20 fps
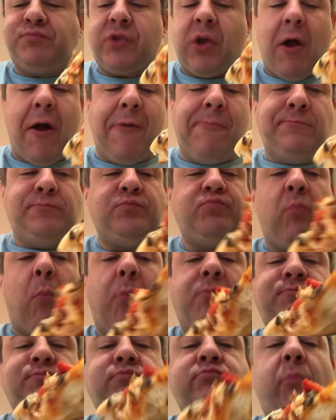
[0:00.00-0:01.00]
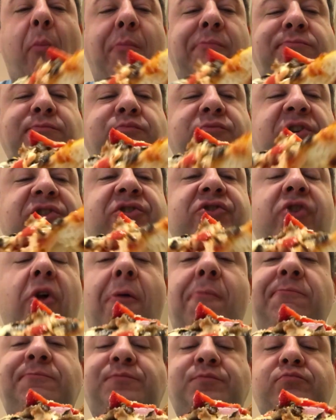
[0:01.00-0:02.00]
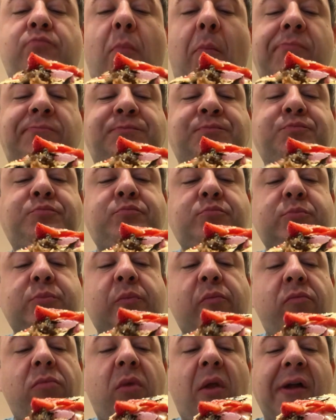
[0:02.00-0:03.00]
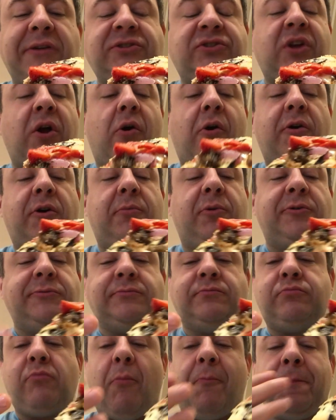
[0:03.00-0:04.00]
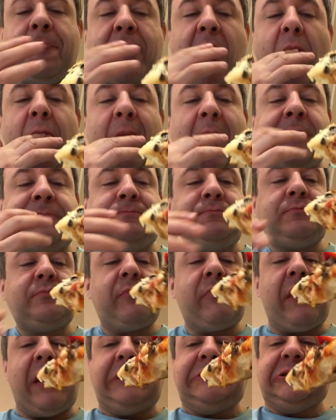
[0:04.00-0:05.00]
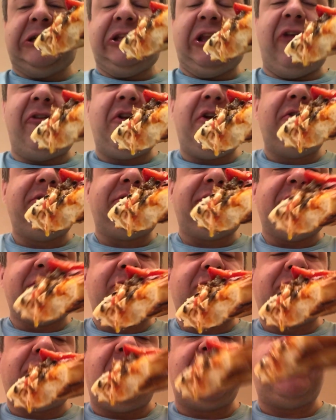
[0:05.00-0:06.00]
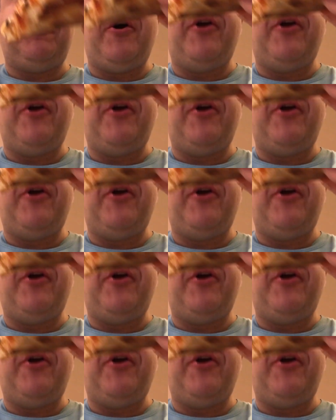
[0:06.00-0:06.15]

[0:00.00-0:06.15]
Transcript: God, this is good. It's not horrible. I think the other slice was much